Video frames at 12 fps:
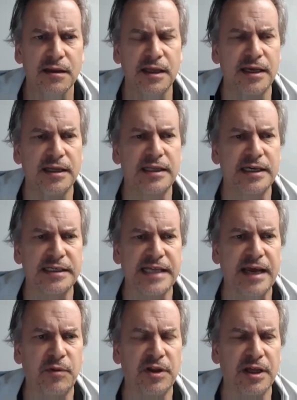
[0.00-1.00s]
the
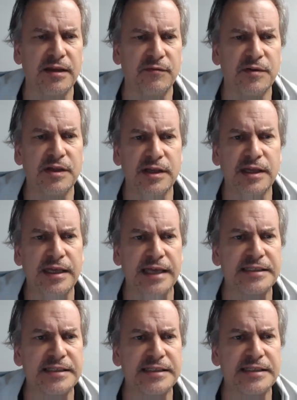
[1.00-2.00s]
example that you
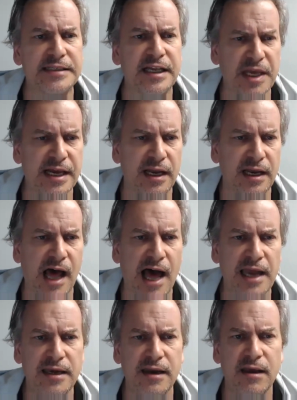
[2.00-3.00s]
get in the media
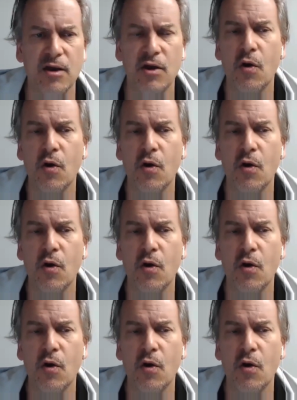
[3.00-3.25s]
a lot.